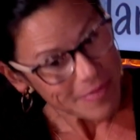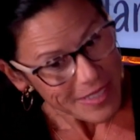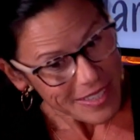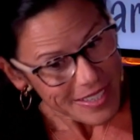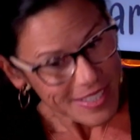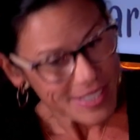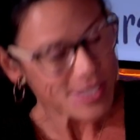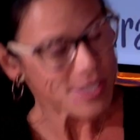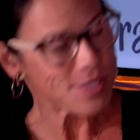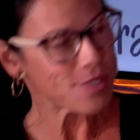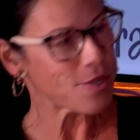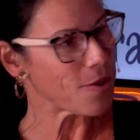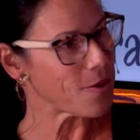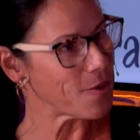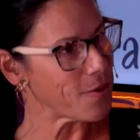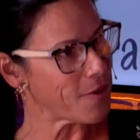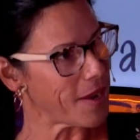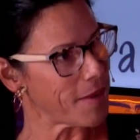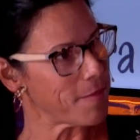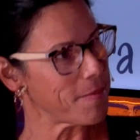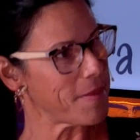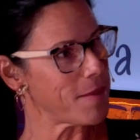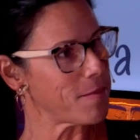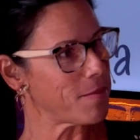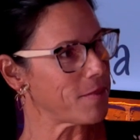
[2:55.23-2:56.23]
So
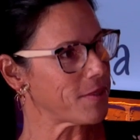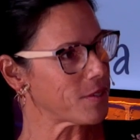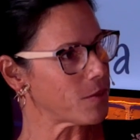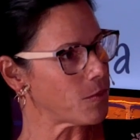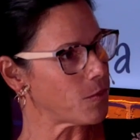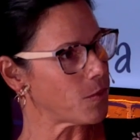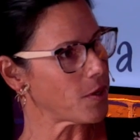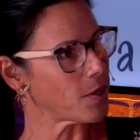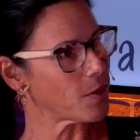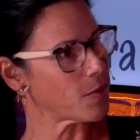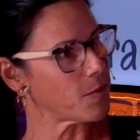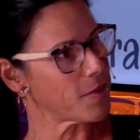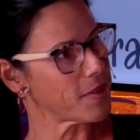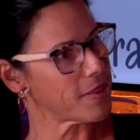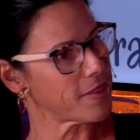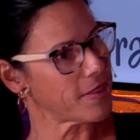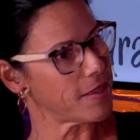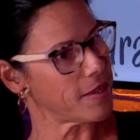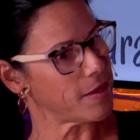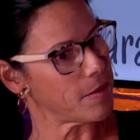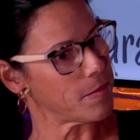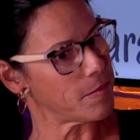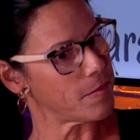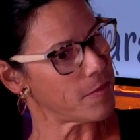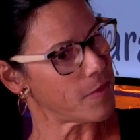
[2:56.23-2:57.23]
I'm able to work with
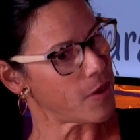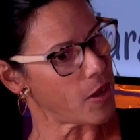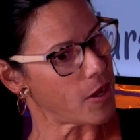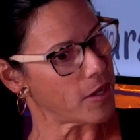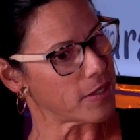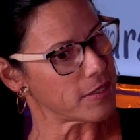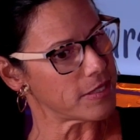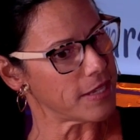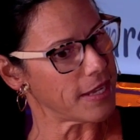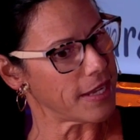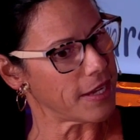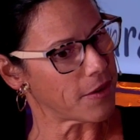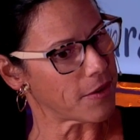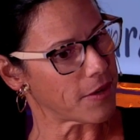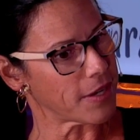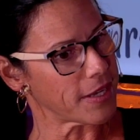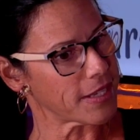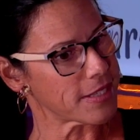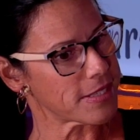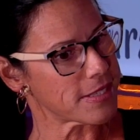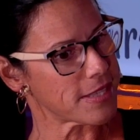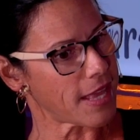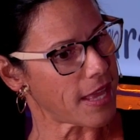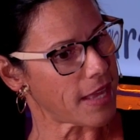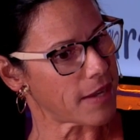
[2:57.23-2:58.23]
them on
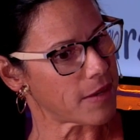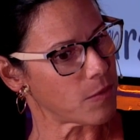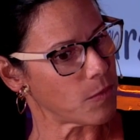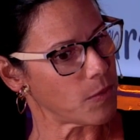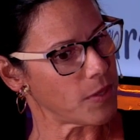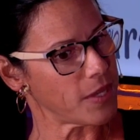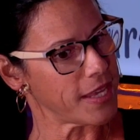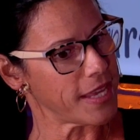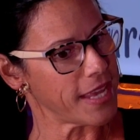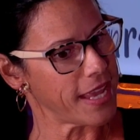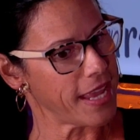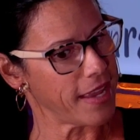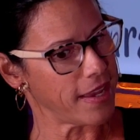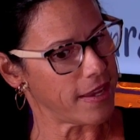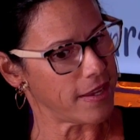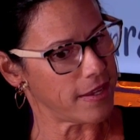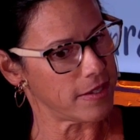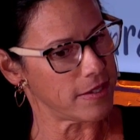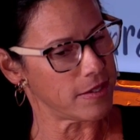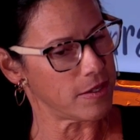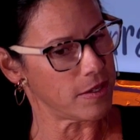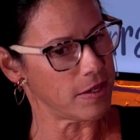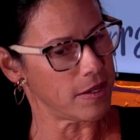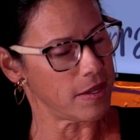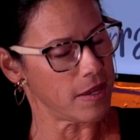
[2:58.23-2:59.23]
areas that we
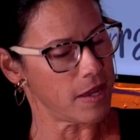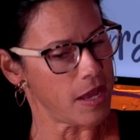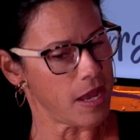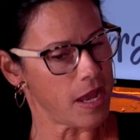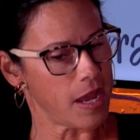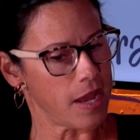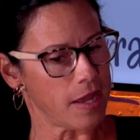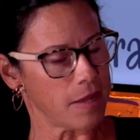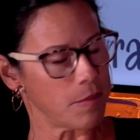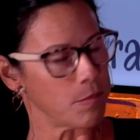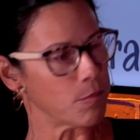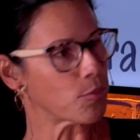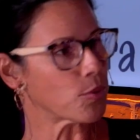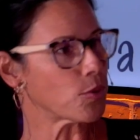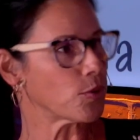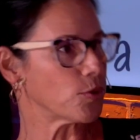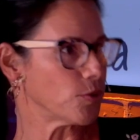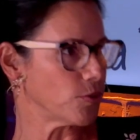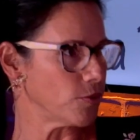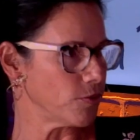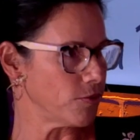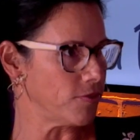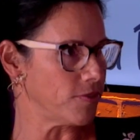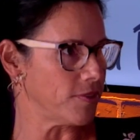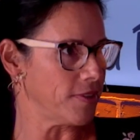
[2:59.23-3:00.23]
can
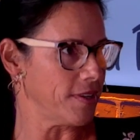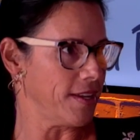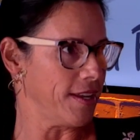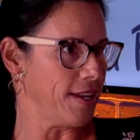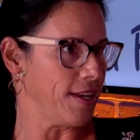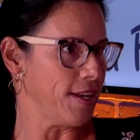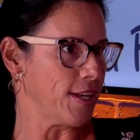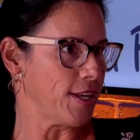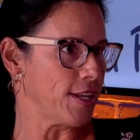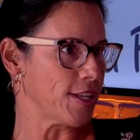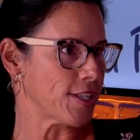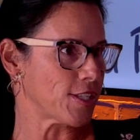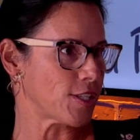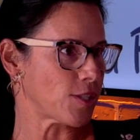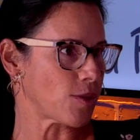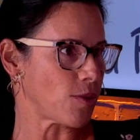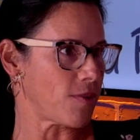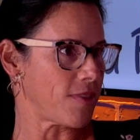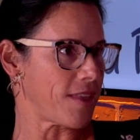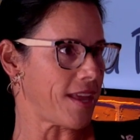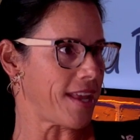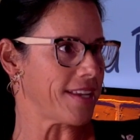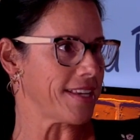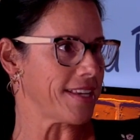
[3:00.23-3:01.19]
improve so that